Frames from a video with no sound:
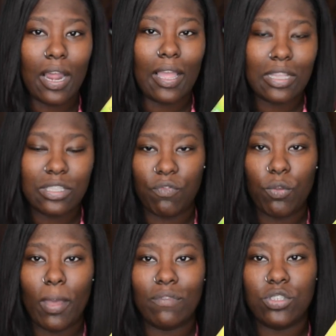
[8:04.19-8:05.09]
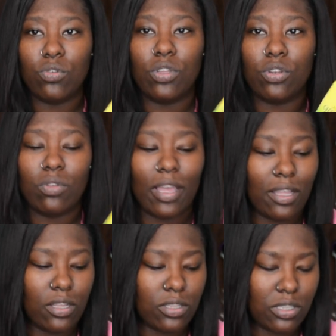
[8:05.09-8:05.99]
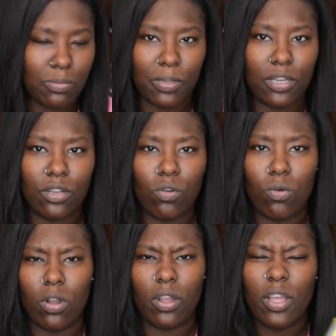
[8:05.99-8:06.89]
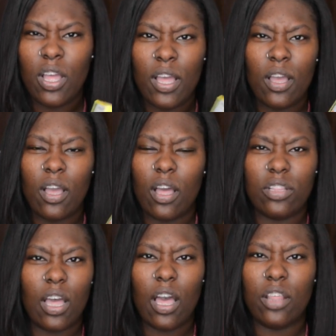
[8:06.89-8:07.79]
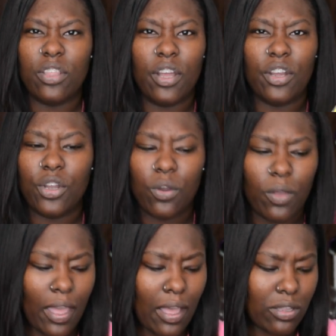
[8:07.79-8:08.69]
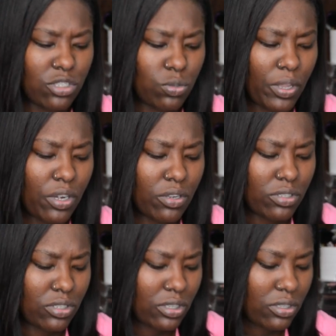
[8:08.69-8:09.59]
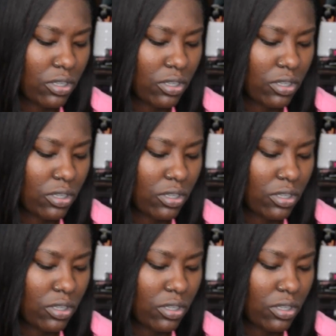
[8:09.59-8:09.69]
I guess if you have to, you could do, like, the Splenda or the other No Cow sweetness.